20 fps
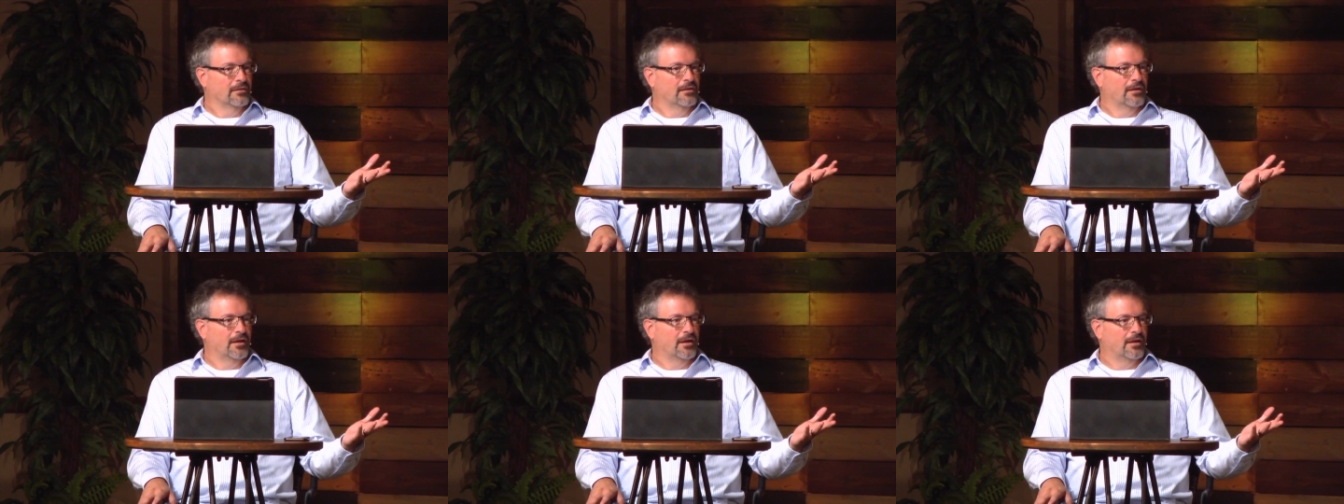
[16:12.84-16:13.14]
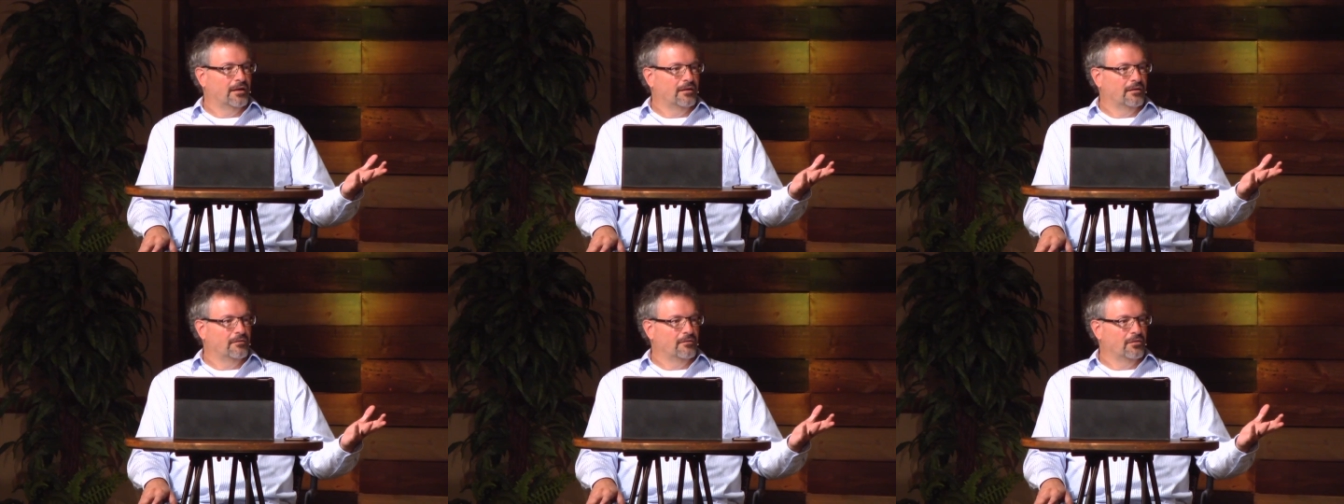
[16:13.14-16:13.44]

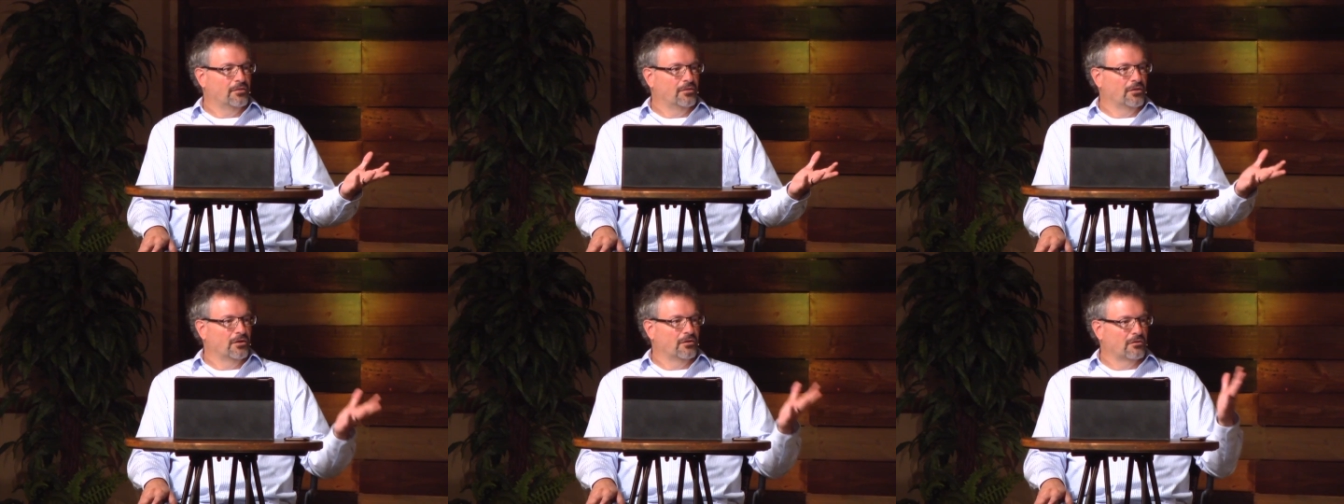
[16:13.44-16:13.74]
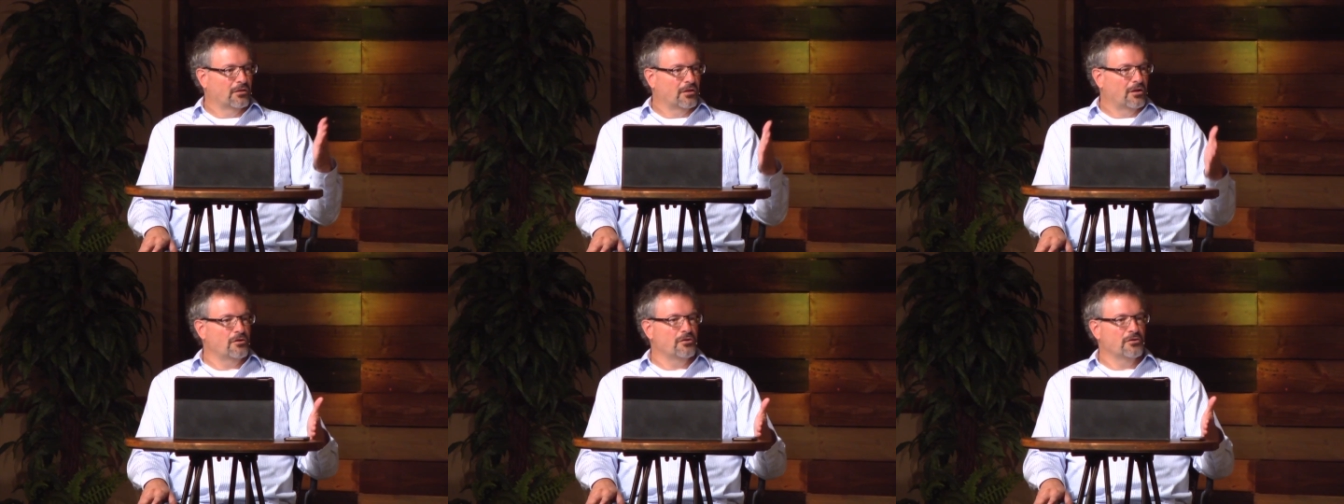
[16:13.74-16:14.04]
they're
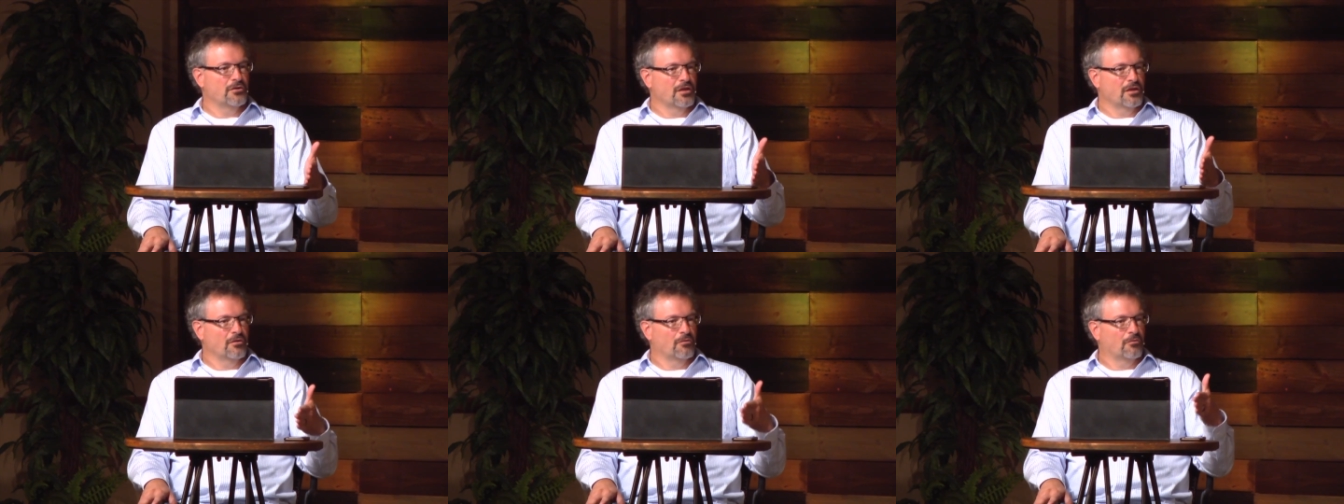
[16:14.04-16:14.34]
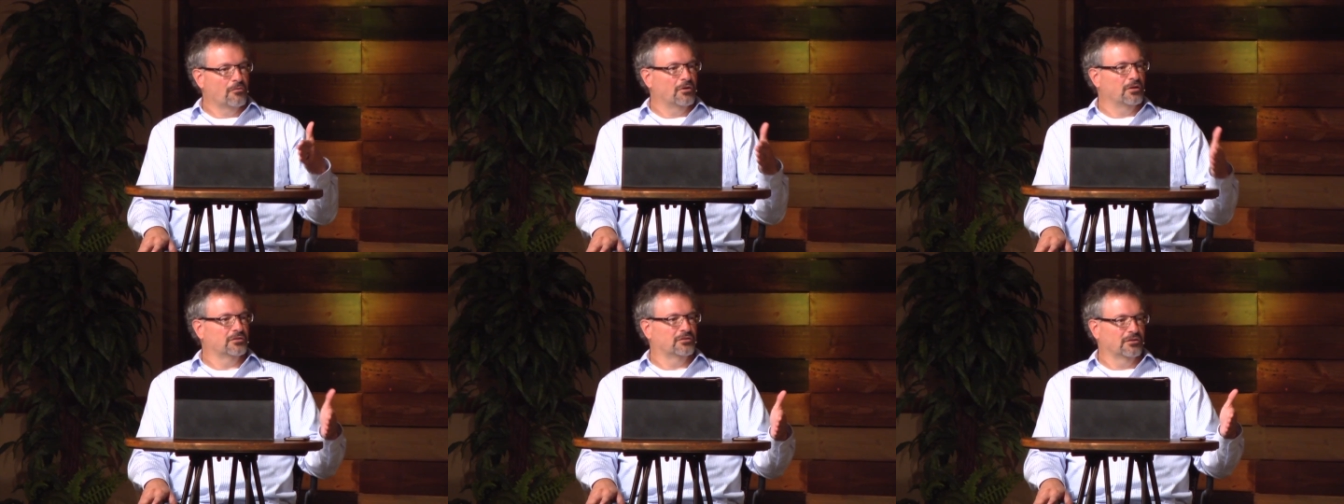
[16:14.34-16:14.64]
learning
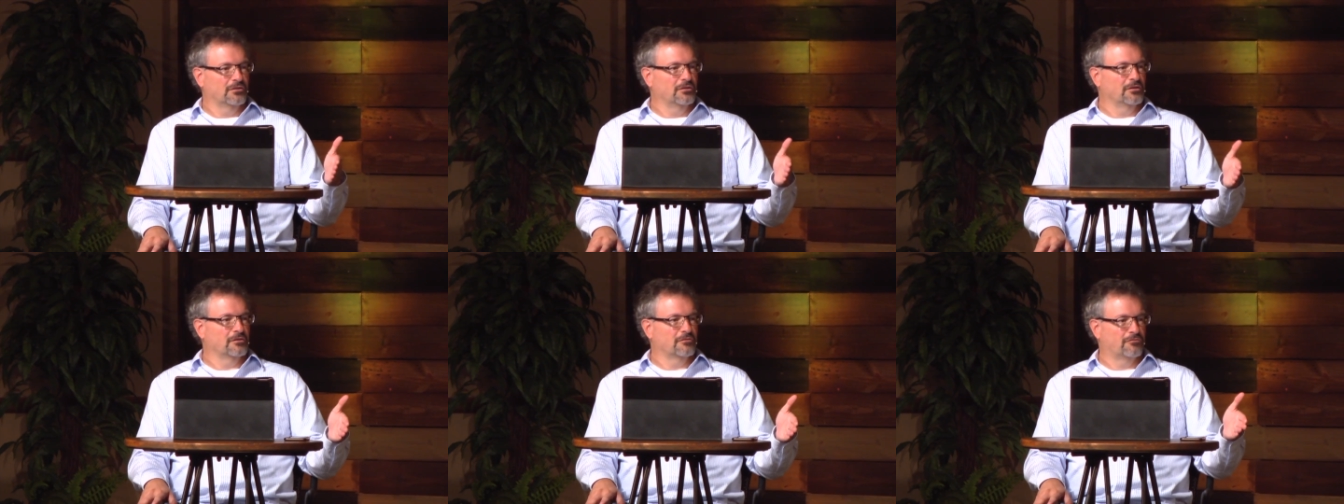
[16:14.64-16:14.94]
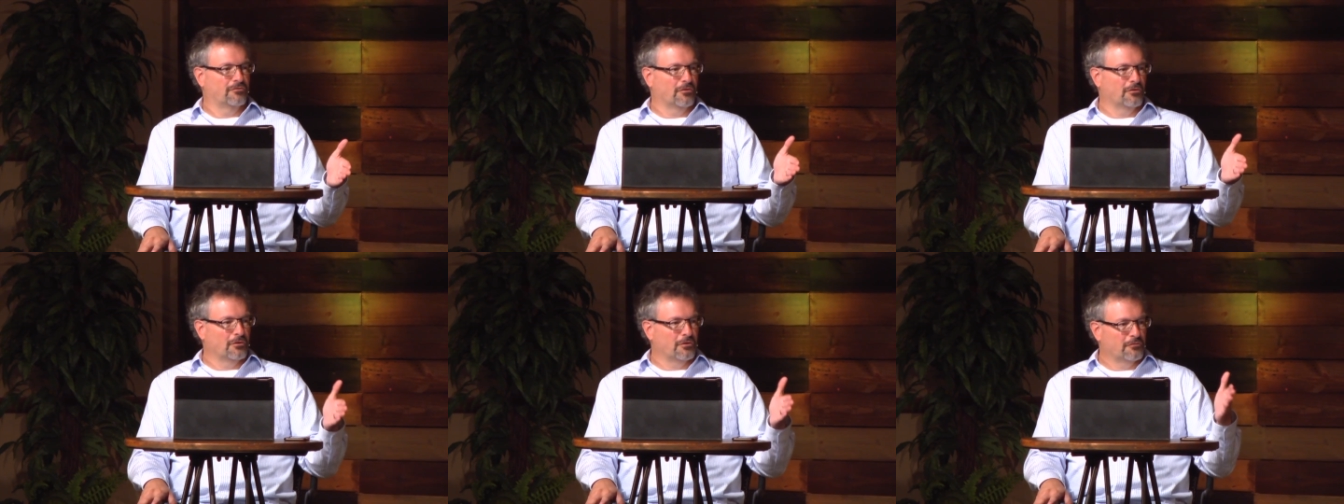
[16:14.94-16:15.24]
what to look
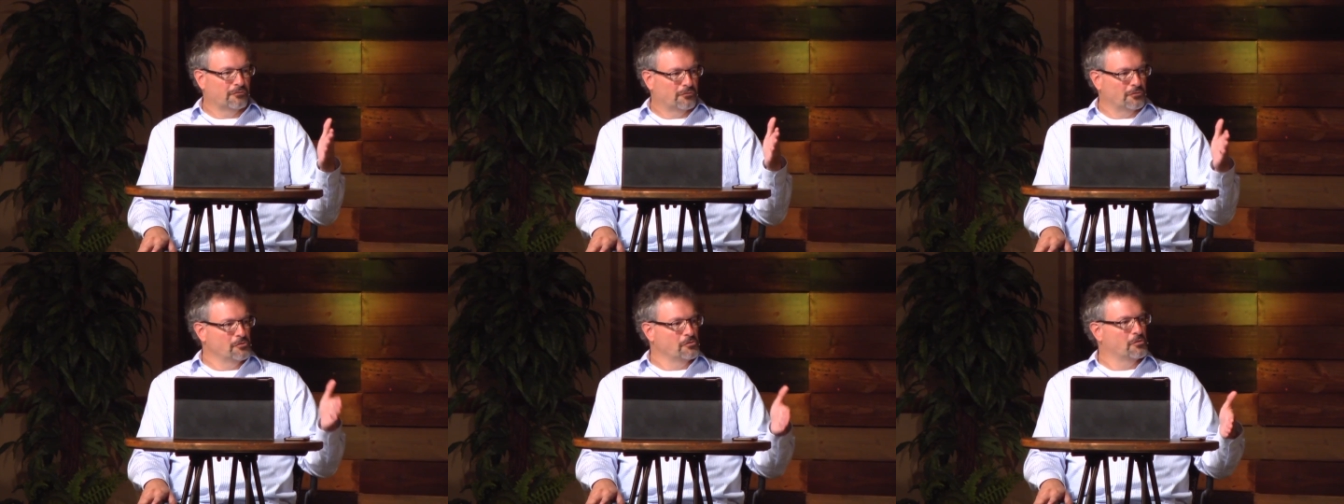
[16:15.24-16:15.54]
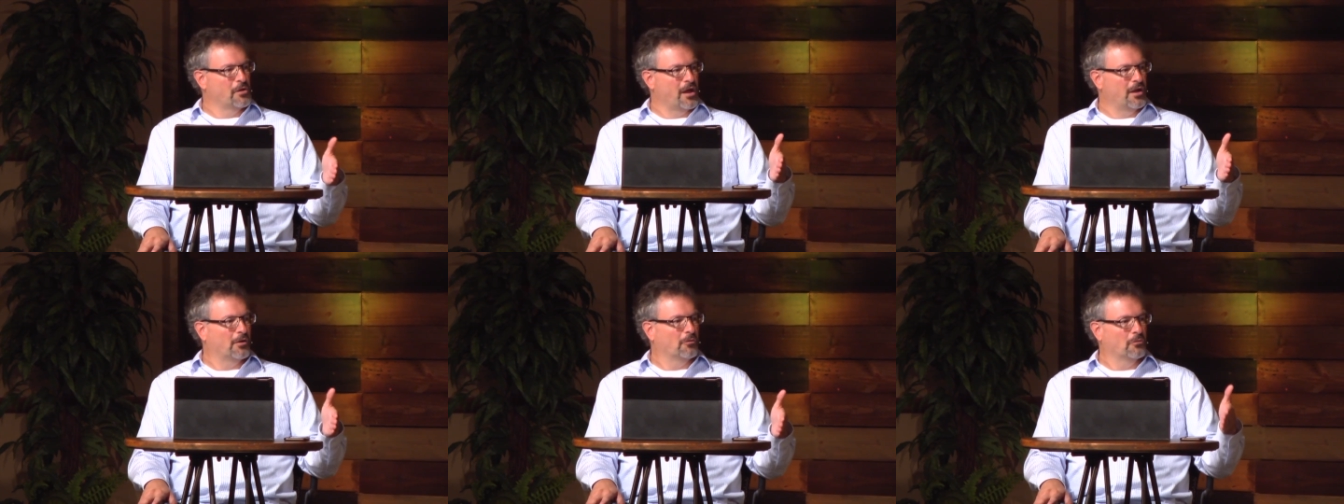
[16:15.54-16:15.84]
for through
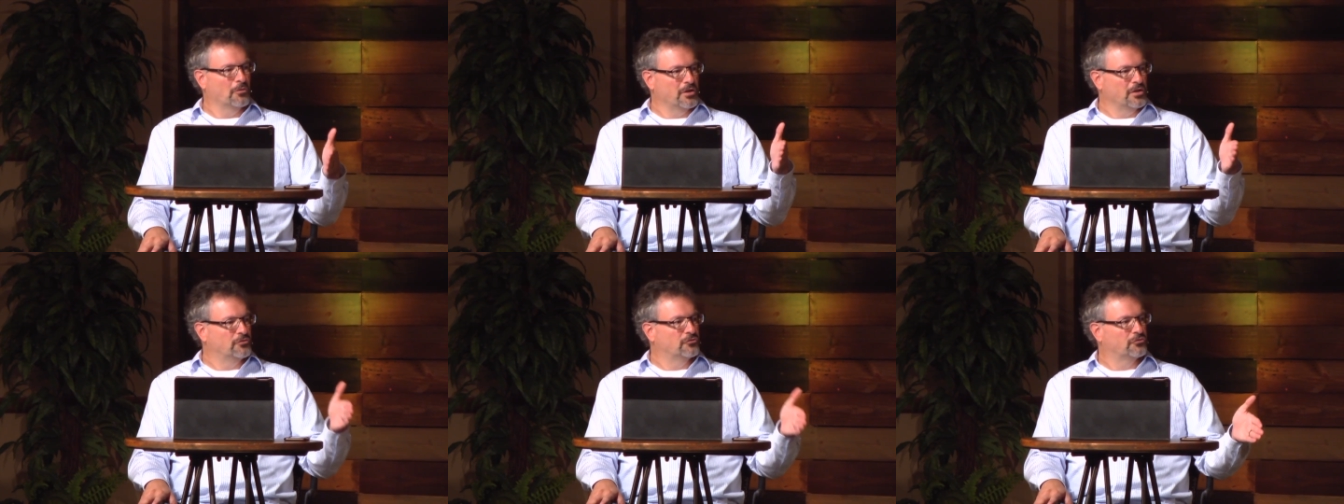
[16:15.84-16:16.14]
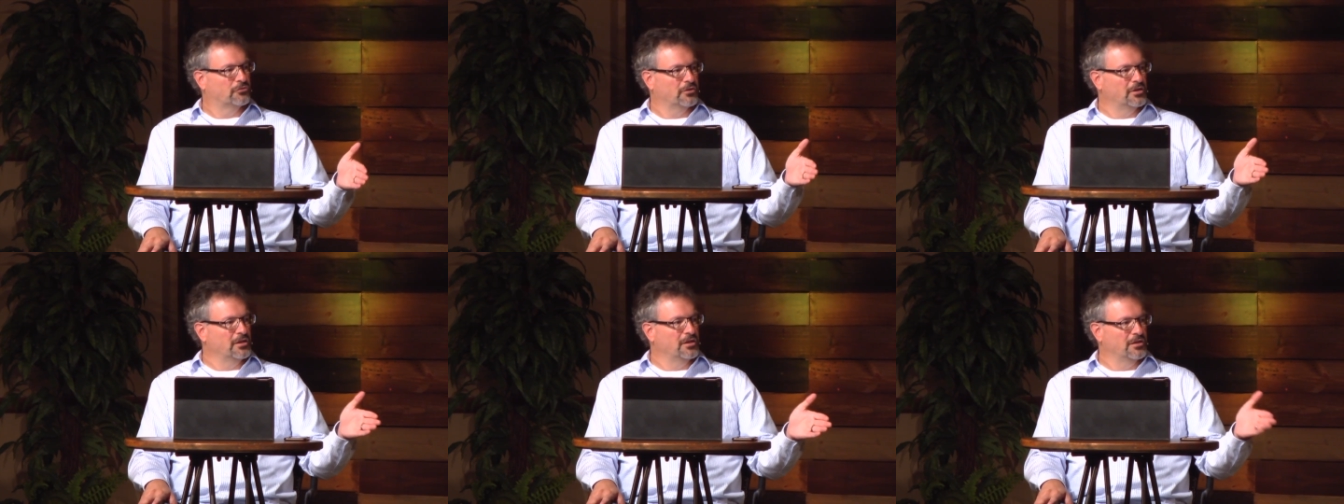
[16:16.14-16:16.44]
how we
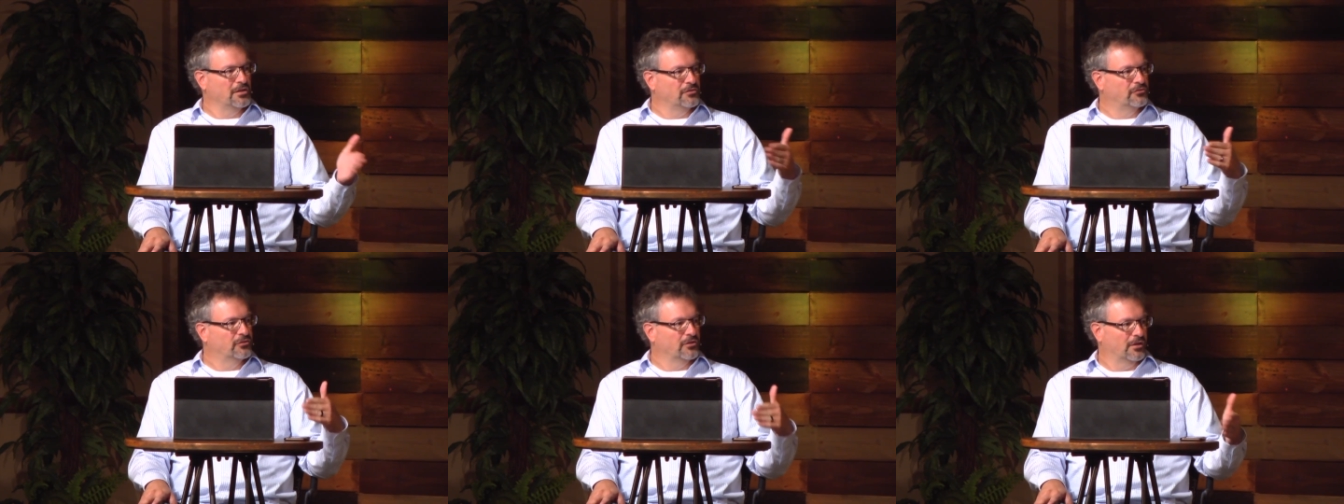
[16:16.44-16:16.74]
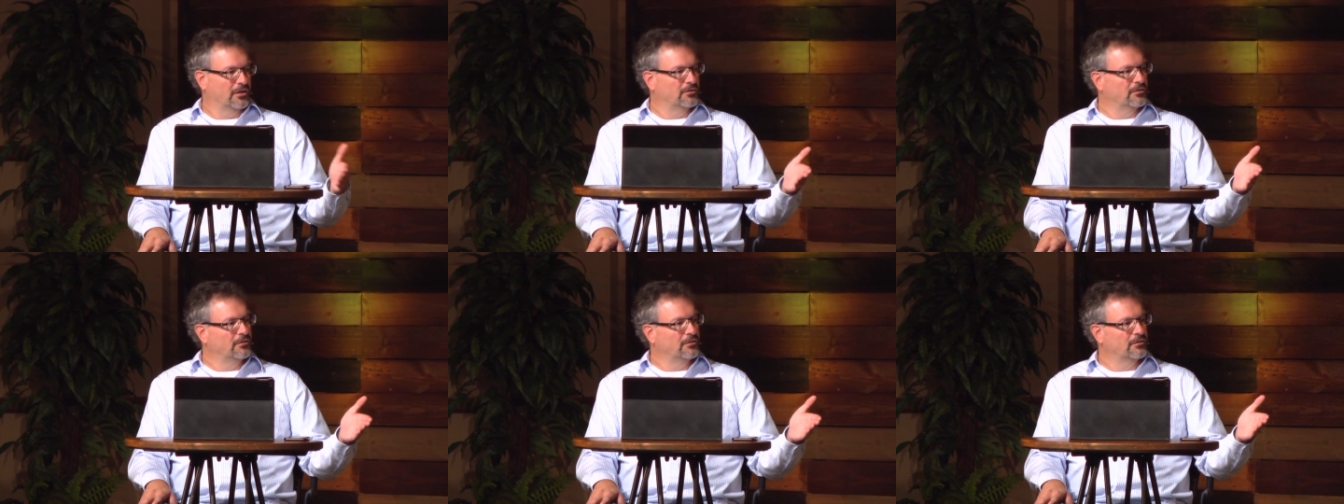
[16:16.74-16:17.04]
treat each other,